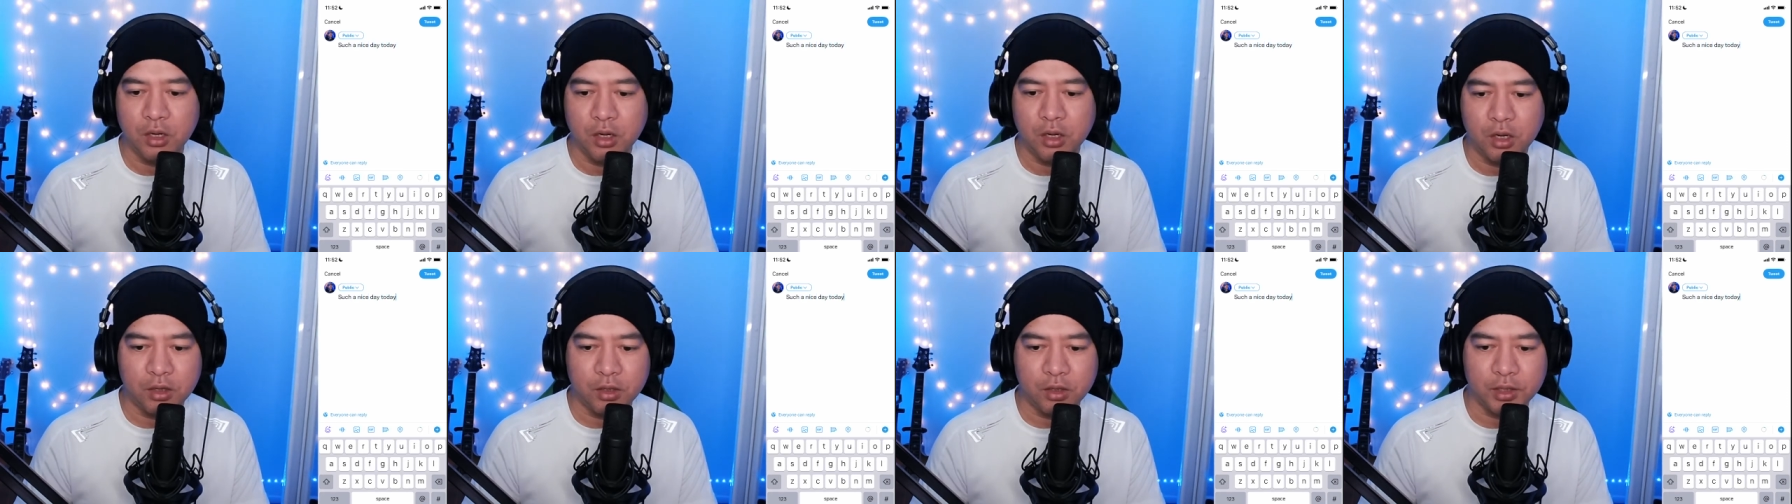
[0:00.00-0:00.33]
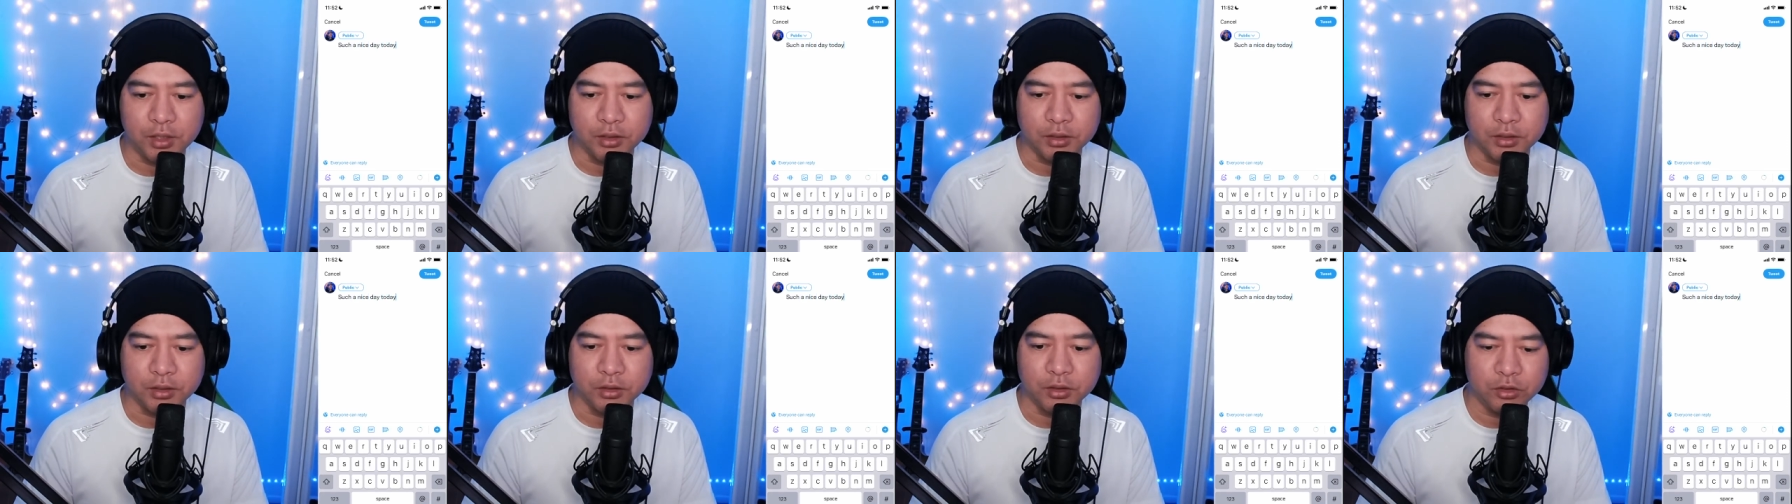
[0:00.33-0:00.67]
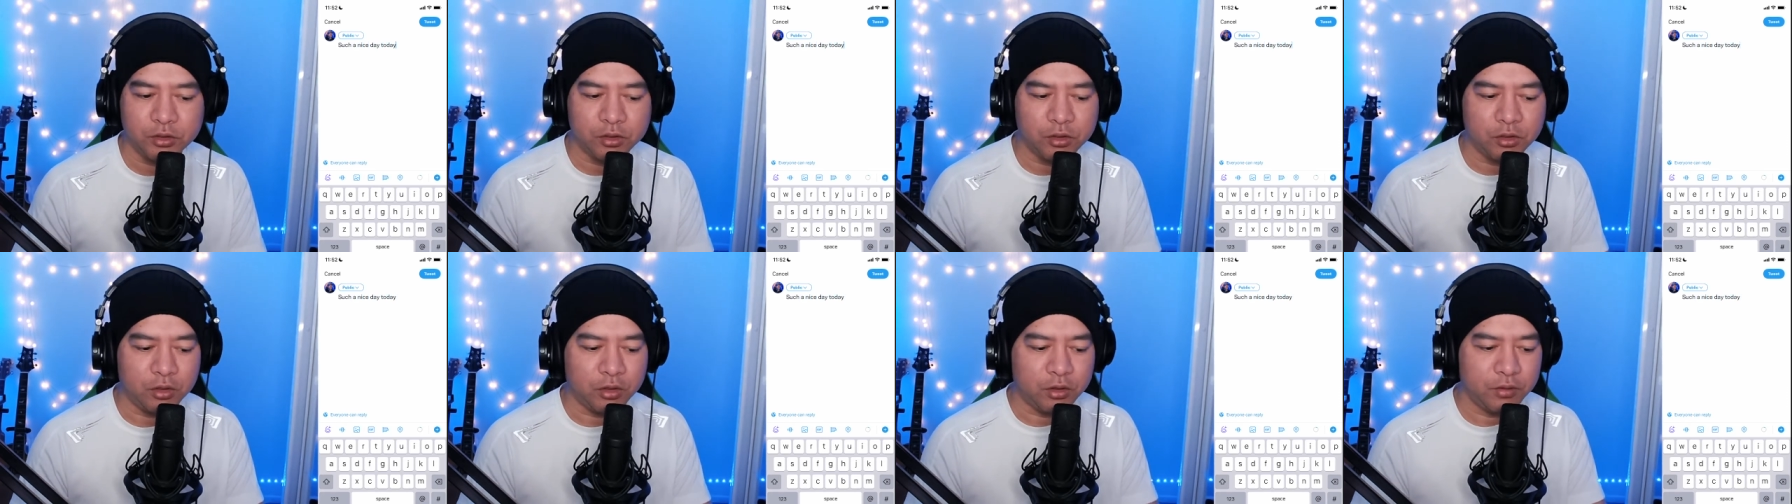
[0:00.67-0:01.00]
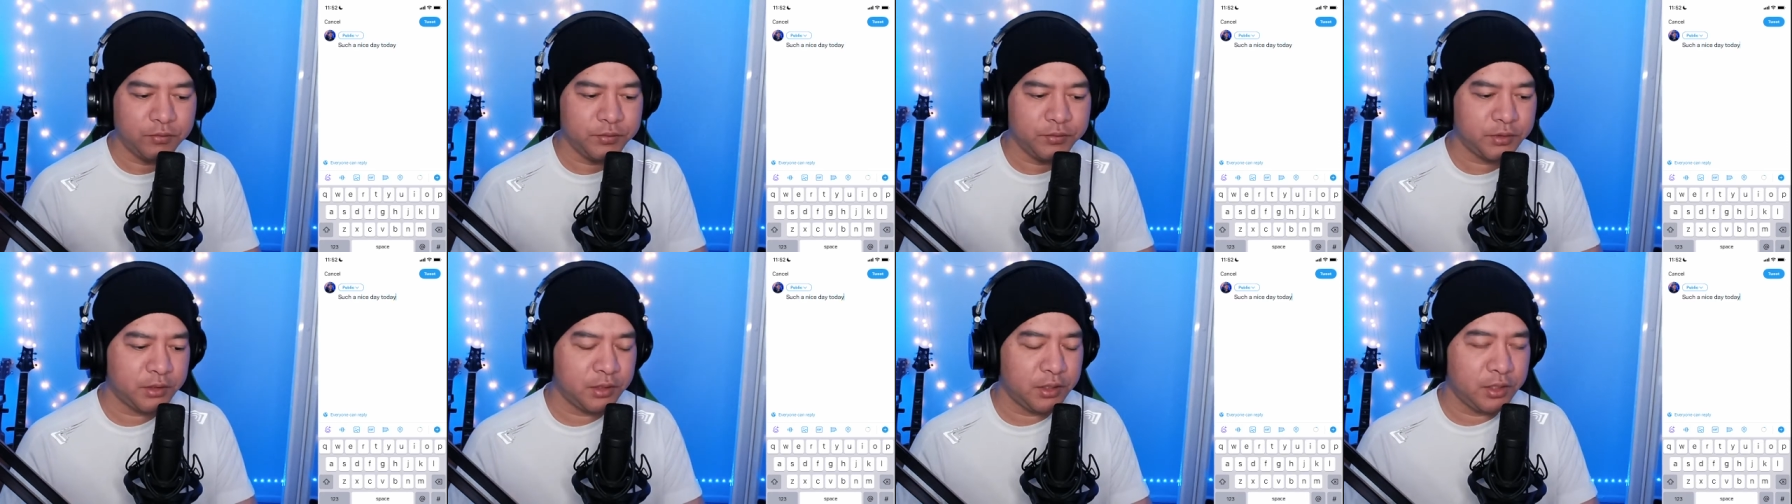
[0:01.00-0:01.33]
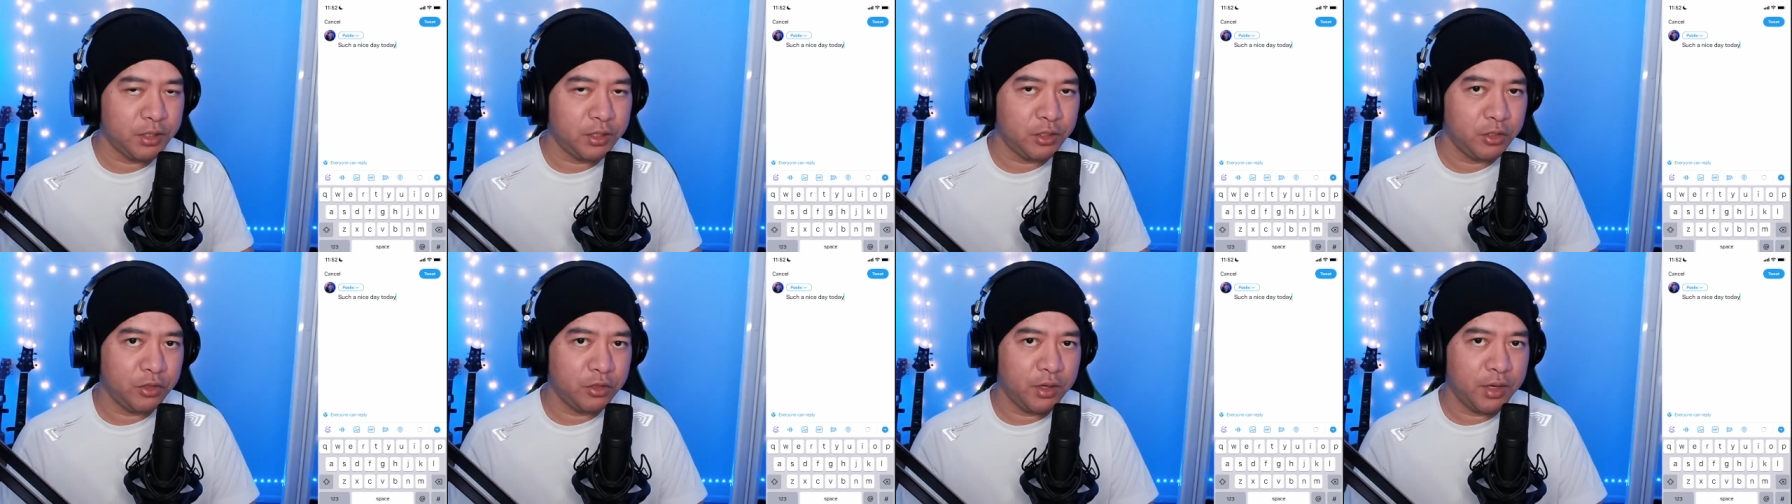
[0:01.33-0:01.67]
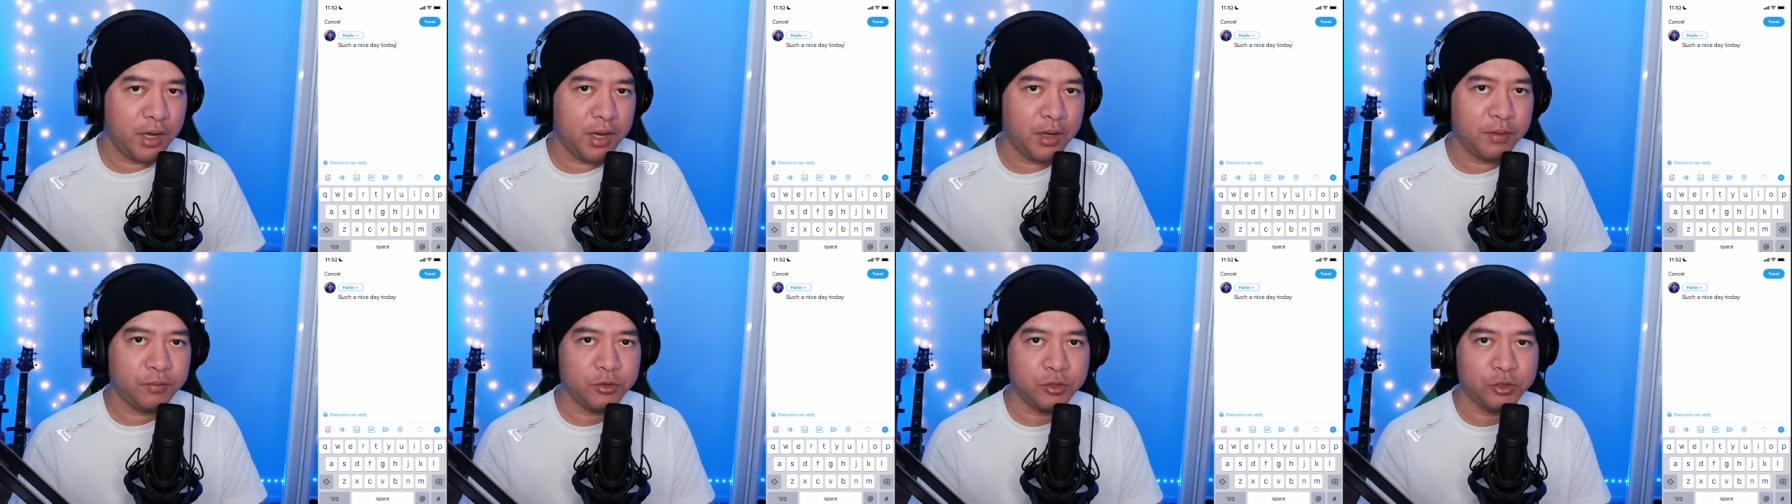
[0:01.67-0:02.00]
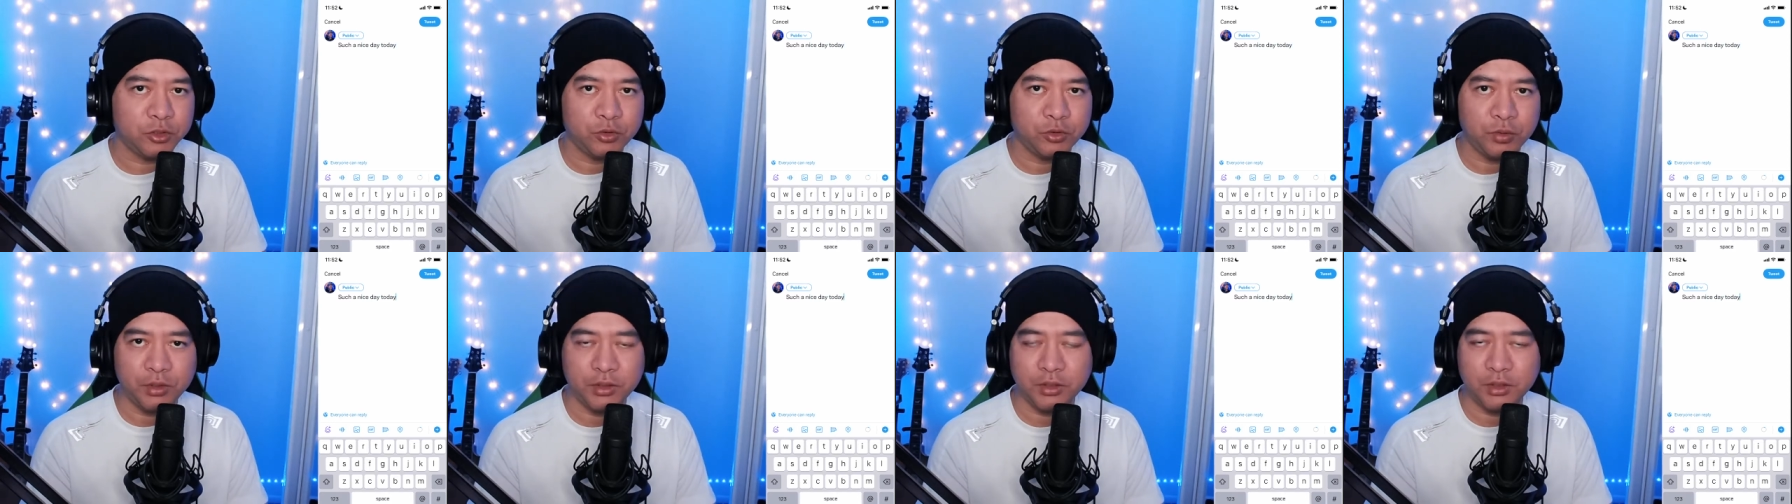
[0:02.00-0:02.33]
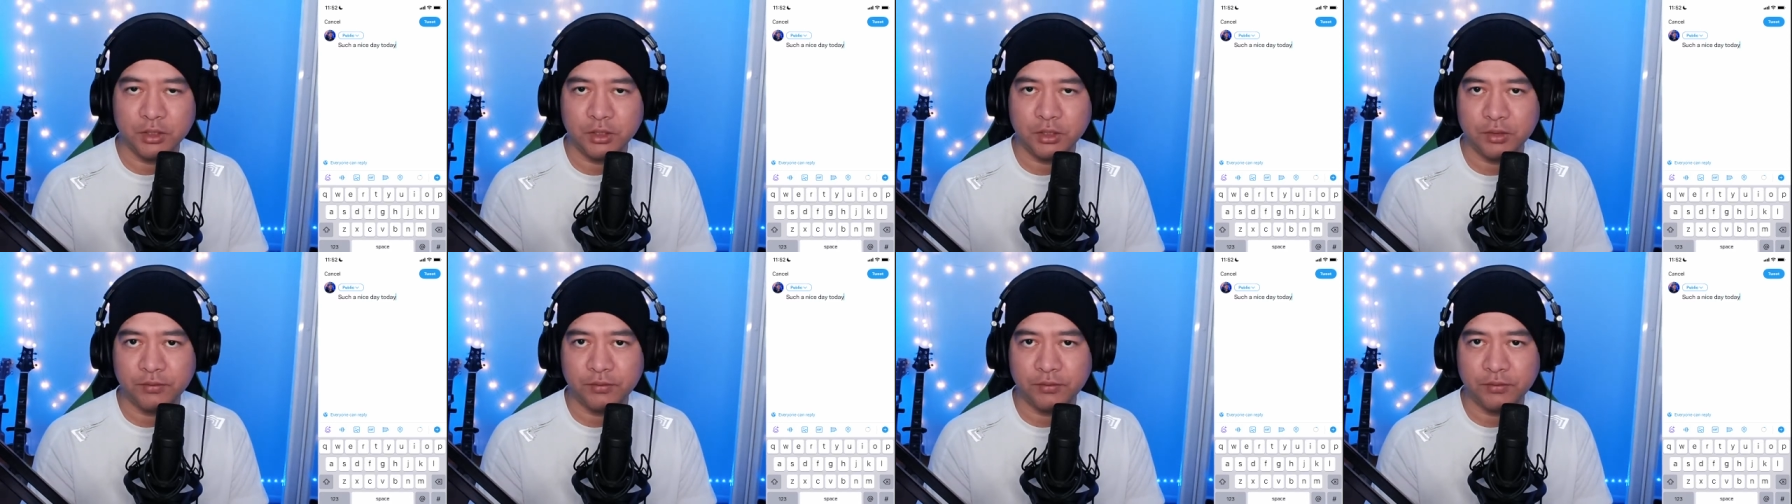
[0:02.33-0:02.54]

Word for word: all right so obviously you have to tweet this